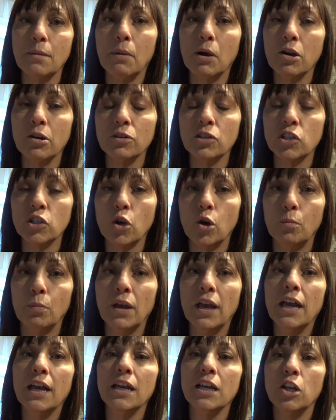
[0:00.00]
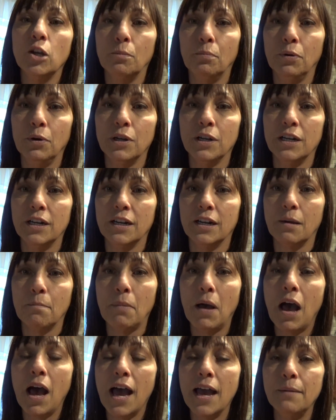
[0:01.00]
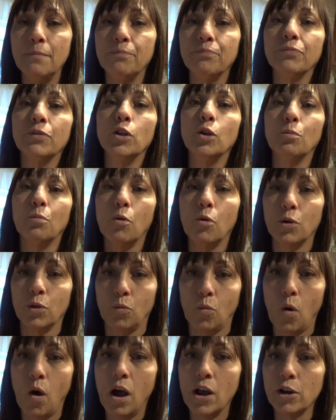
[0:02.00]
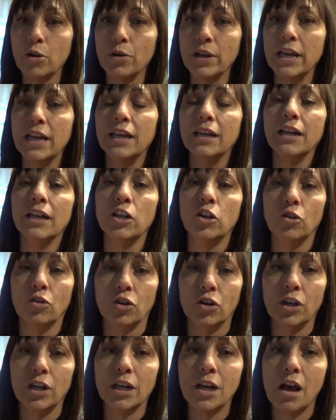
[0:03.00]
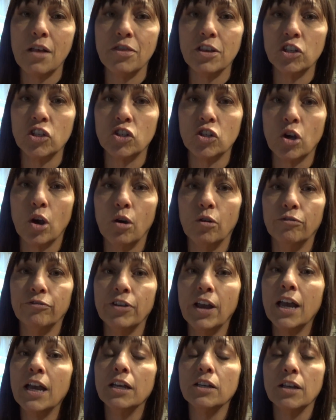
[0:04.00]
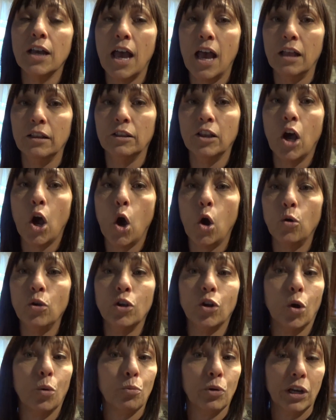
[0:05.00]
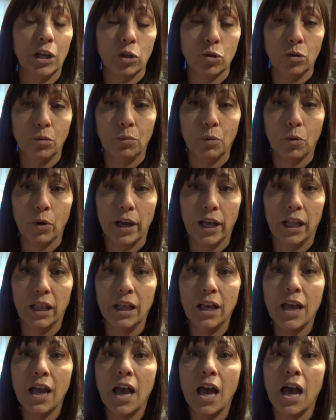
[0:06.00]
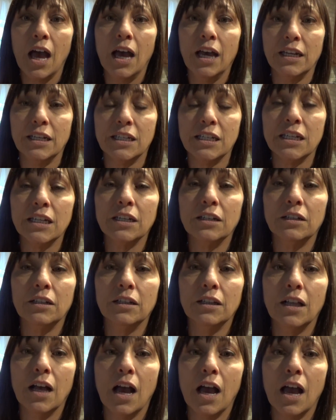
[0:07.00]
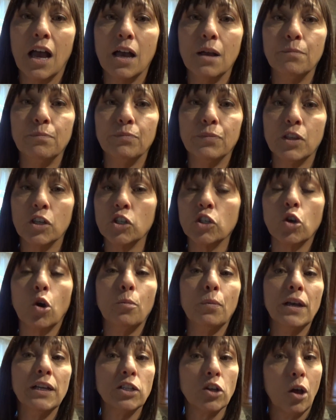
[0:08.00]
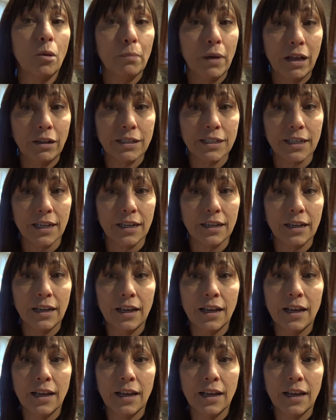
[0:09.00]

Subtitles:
bar of soap, you put it in a pot, you pour the water in, and you cook it on the stove low. You don't bring it to a boil until the soap has all melted,